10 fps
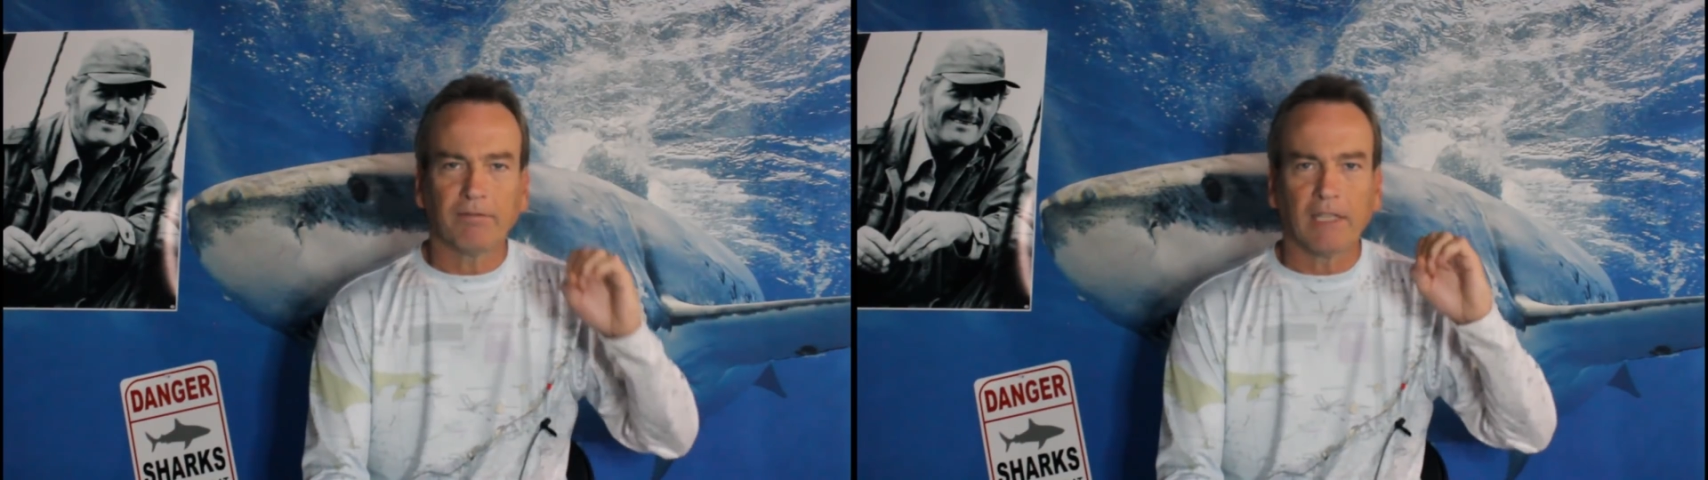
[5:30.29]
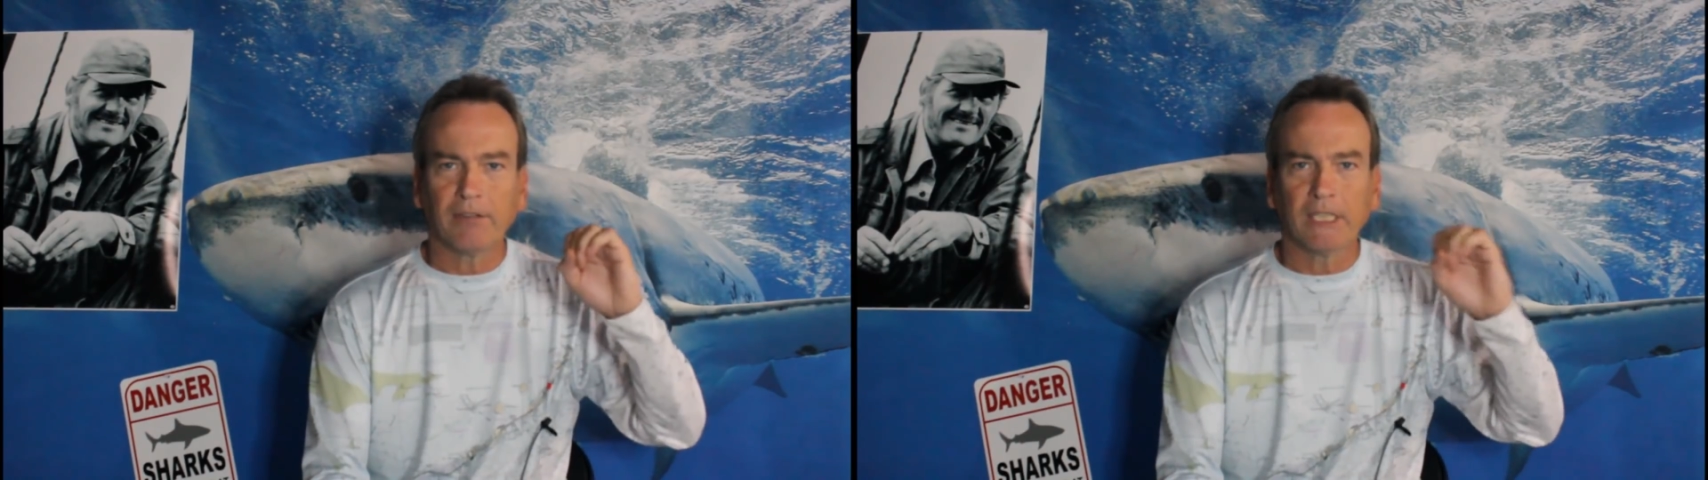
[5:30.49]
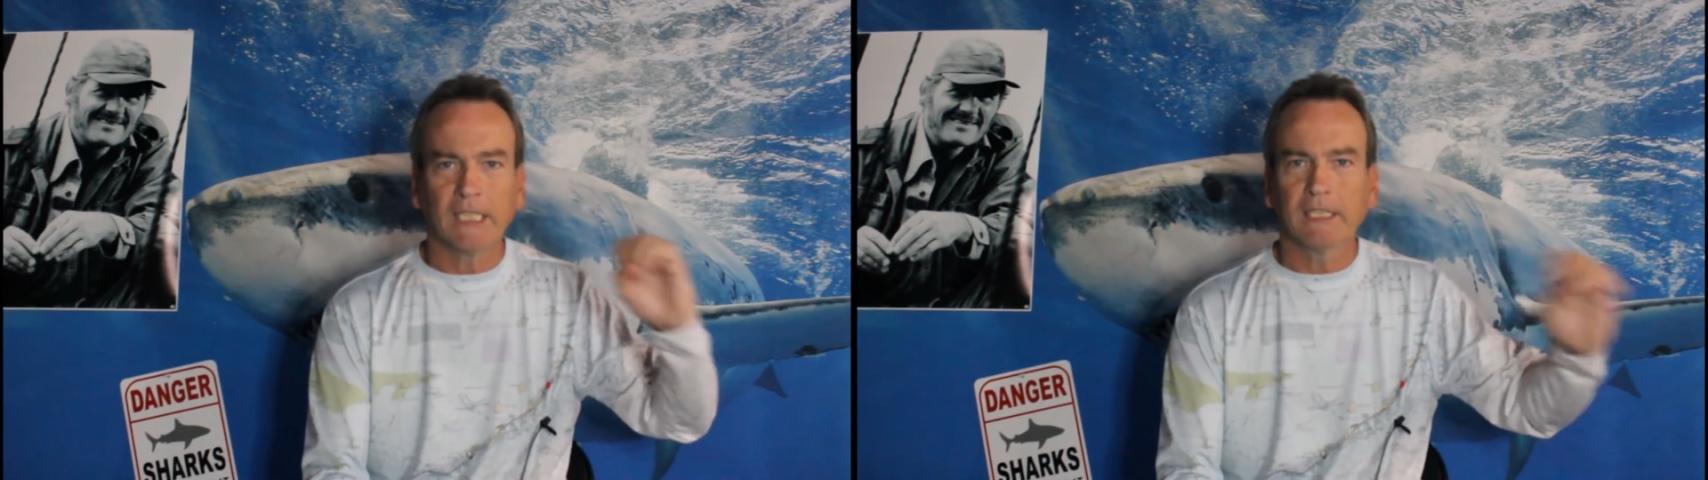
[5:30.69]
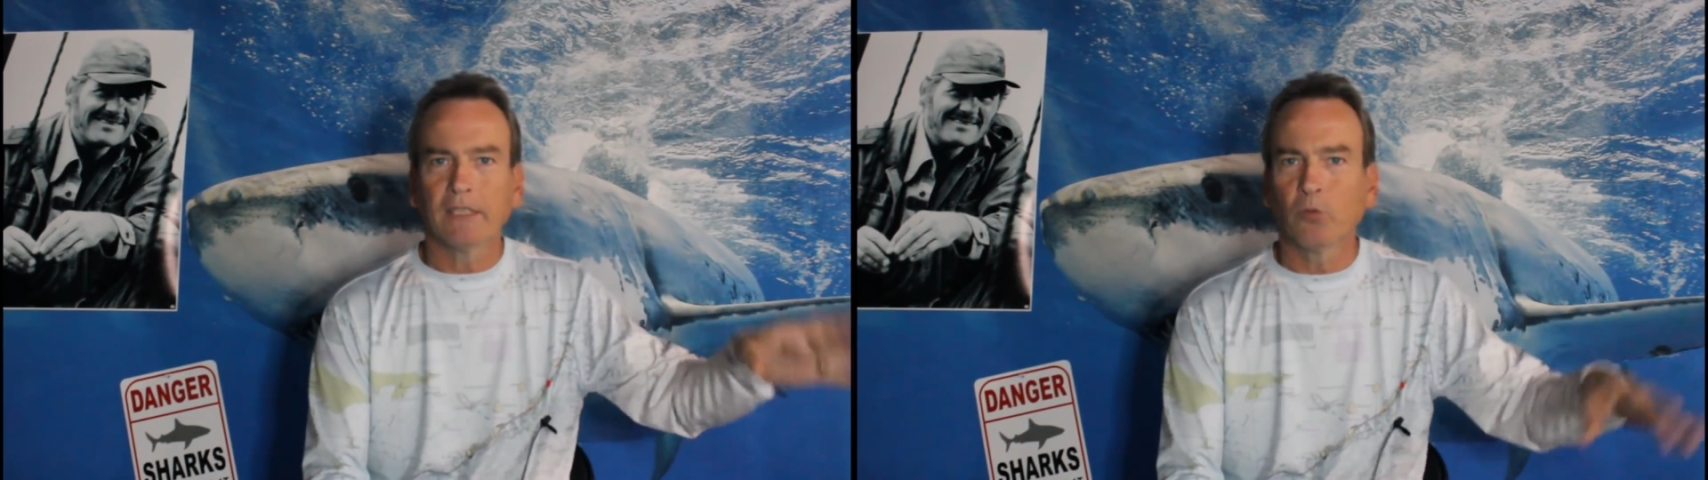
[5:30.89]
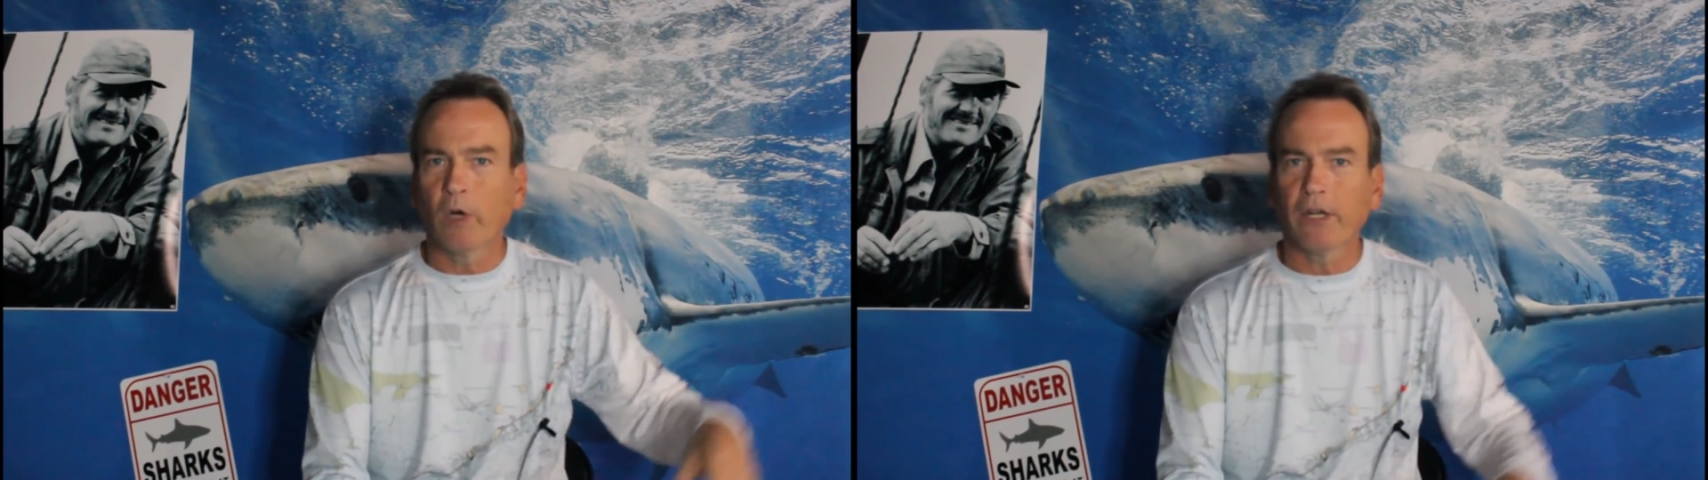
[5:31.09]
found any
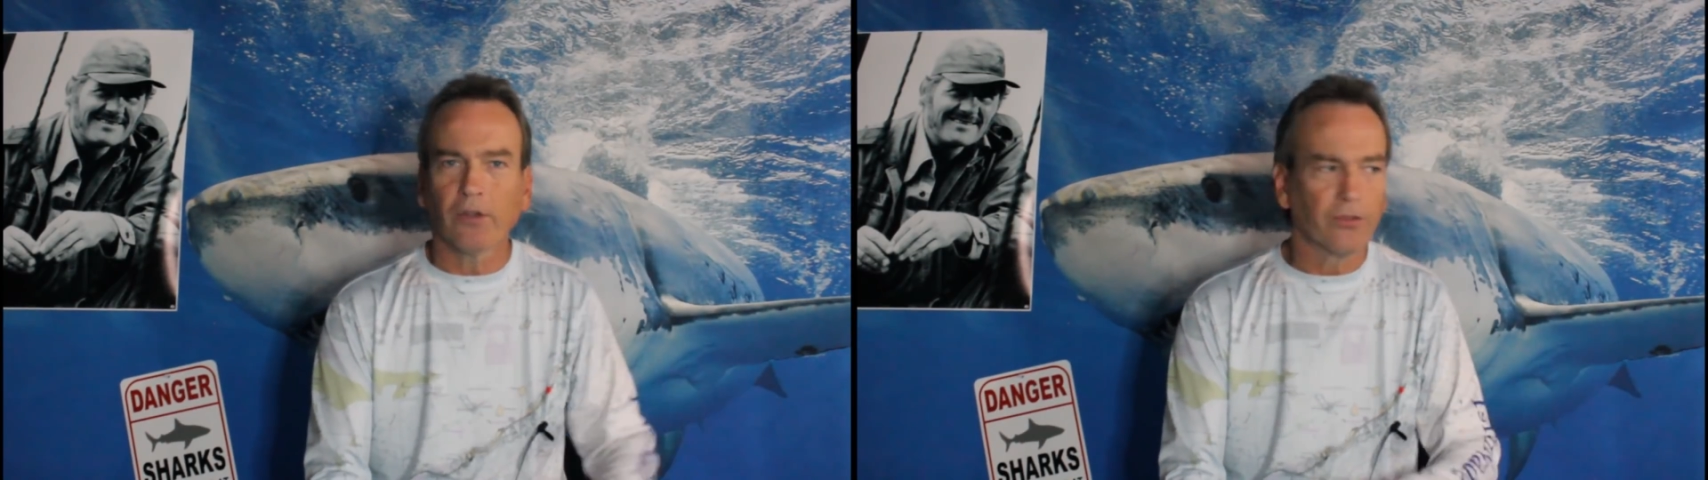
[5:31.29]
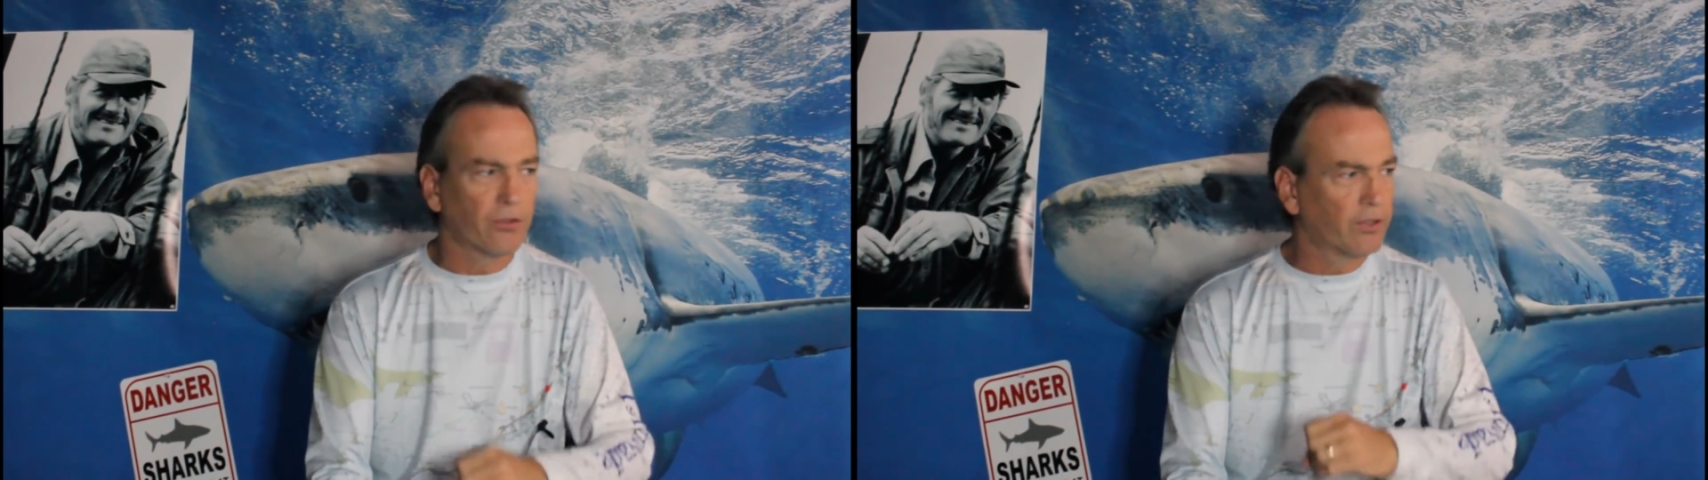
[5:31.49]
dead whales